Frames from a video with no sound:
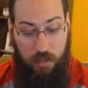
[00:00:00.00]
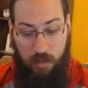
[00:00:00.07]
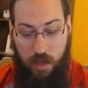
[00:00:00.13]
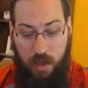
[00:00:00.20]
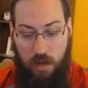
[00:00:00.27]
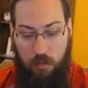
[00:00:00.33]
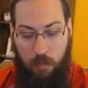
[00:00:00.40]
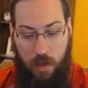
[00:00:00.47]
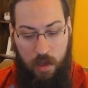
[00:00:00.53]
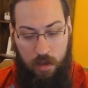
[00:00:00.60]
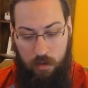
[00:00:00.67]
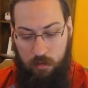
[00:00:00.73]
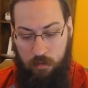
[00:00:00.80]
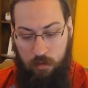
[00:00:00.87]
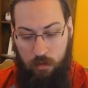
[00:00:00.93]
dedicated
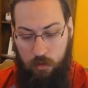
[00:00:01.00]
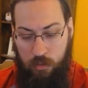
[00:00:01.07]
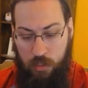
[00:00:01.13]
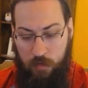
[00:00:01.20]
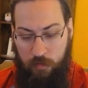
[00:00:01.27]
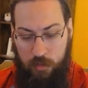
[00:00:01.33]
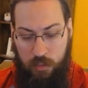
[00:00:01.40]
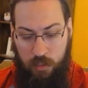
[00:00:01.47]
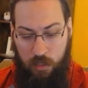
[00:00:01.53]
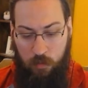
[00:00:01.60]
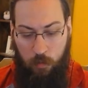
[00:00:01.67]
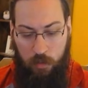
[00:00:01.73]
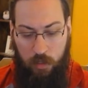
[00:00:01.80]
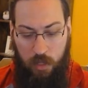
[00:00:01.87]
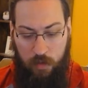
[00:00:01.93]
man," her chief had
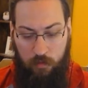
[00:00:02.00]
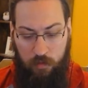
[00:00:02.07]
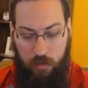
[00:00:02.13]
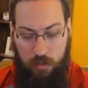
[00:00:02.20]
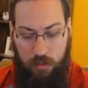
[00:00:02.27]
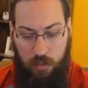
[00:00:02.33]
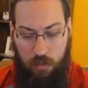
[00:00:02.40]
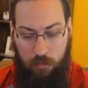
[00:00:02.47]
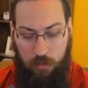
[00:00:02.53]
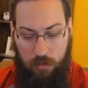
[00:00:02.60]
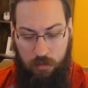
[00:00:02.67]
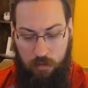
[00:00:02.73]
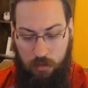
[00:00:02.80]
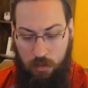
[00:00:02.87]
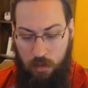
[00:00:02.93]
said when he gave her the
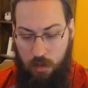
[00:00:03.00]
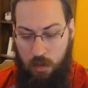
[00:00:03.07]
assignment.